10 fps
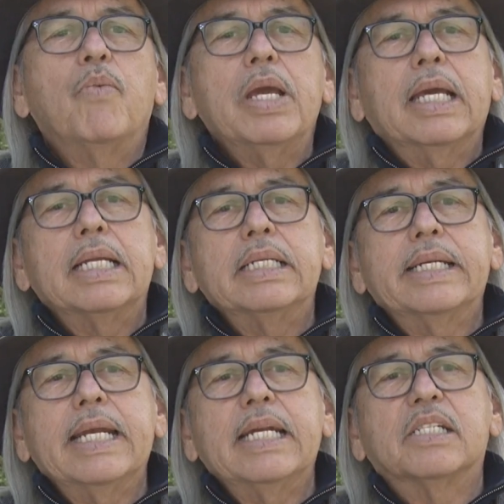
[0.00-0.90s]
we can
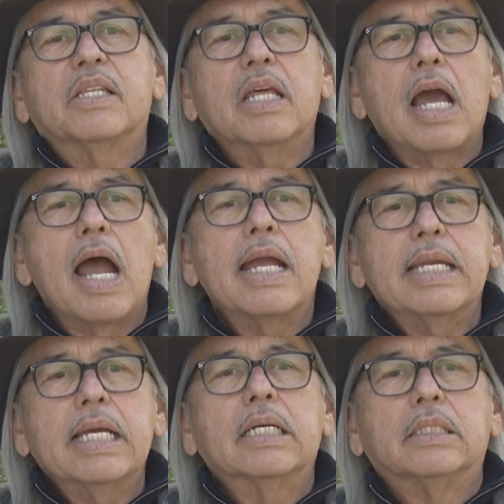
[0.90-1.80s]
teach the
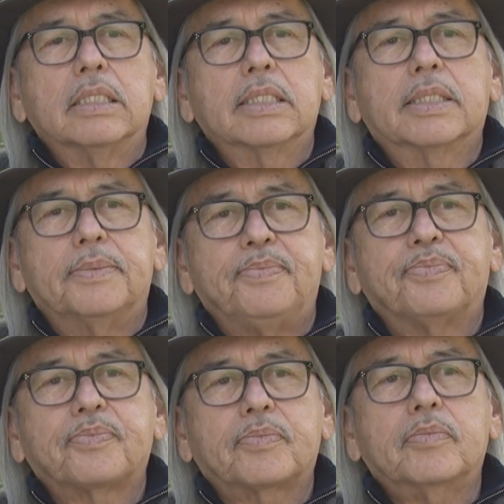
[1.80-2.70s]
ideals
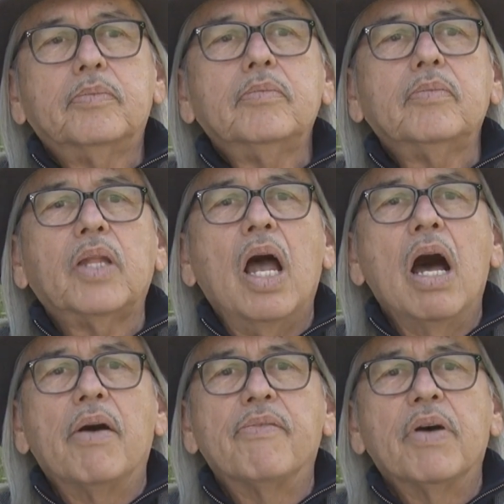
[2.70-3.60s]

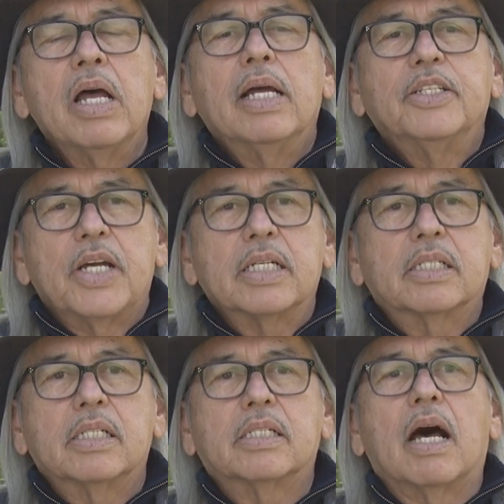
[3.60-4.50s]
of
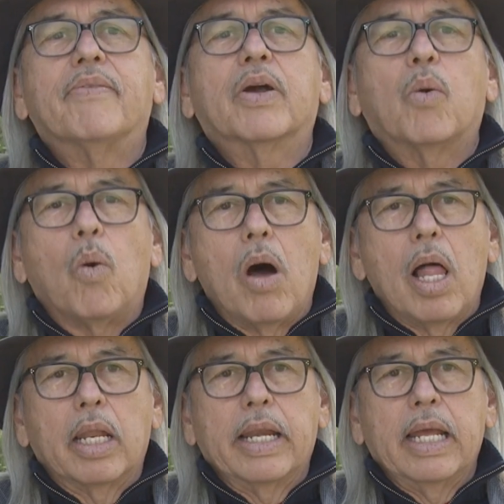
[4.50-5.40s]
justice, of
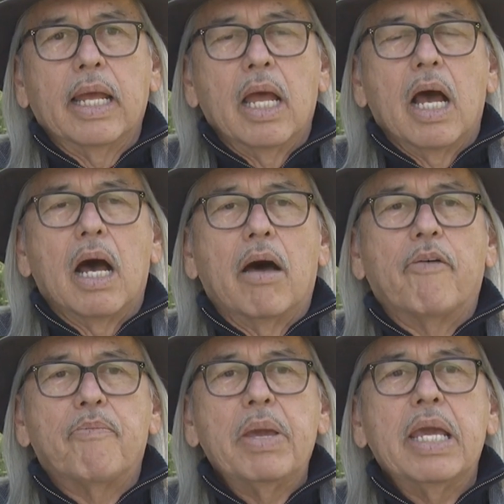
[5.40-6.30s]
equality,
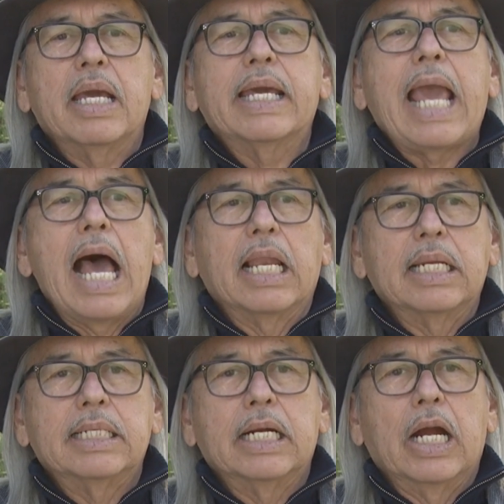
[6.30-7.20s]
of being
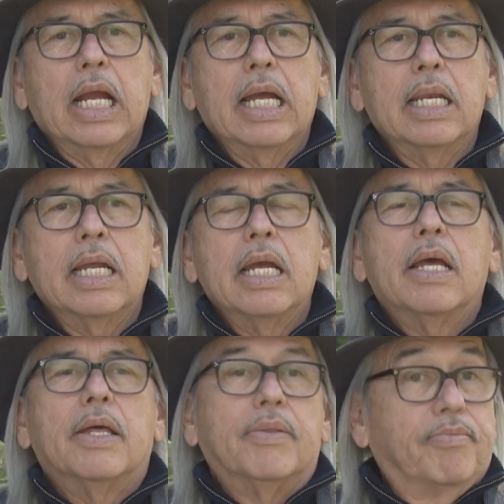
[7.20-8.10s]
egalitarian,
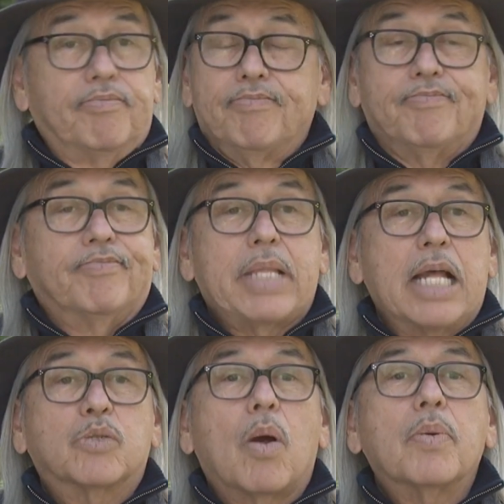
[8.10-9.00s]

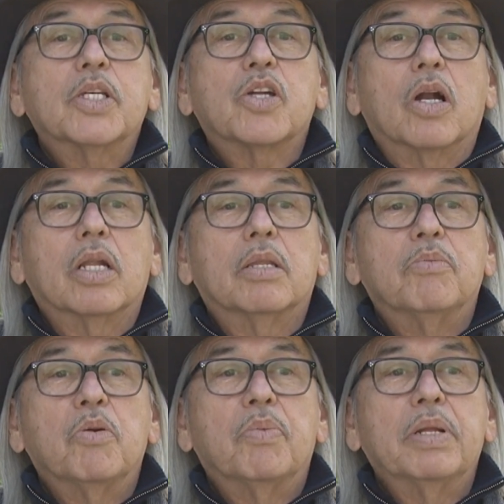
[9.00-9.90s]
that's why we started the
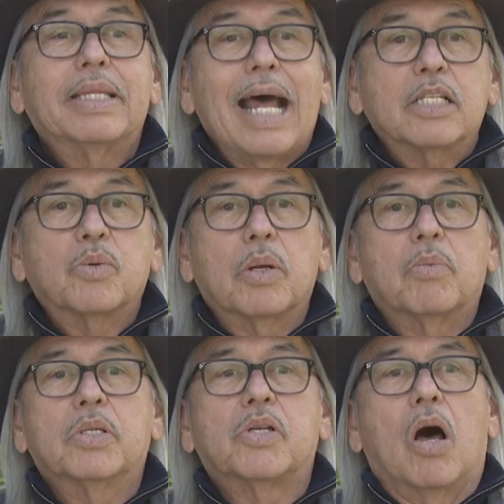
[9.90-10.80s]
movement. That's what it
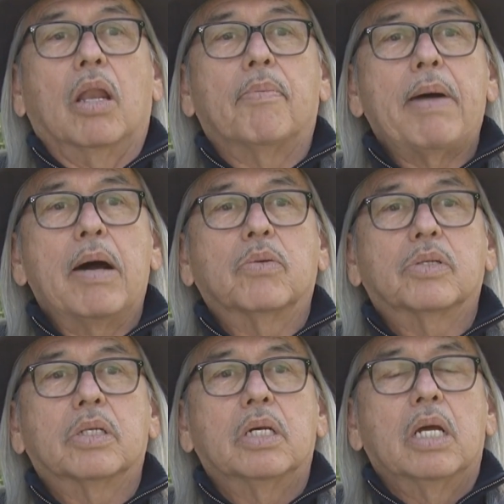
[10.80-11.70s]
was all about.